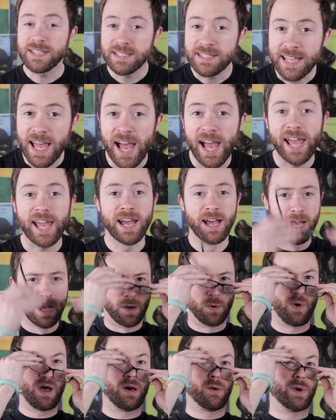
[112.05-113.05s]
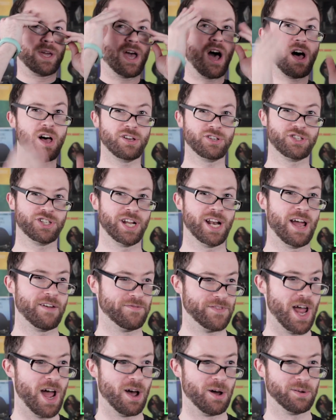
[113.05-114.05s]
to say, well, we all should
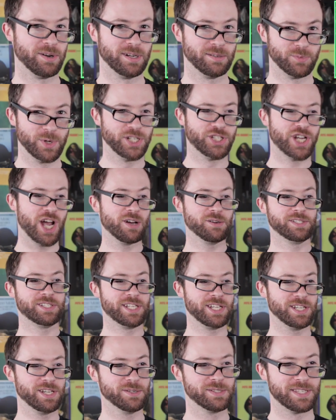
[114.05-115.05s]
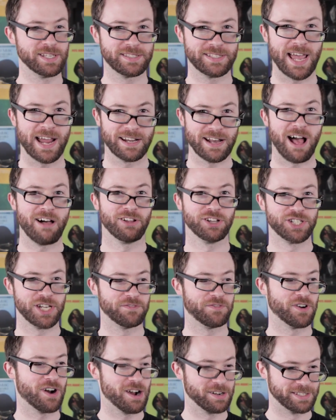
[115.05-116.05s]
have known. We chose to use this
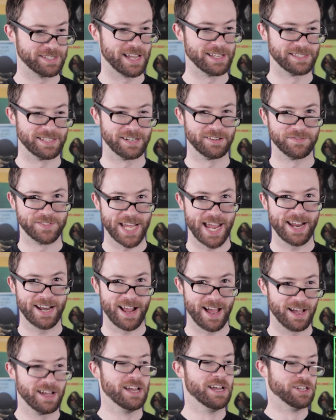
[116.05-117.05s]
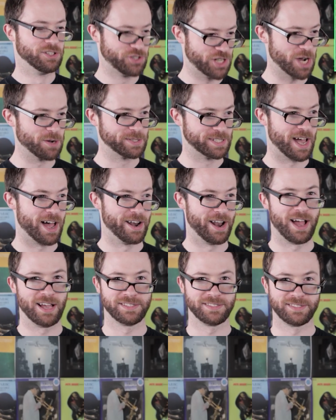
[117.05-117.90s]
technology for our sensitive data. Joke's on us.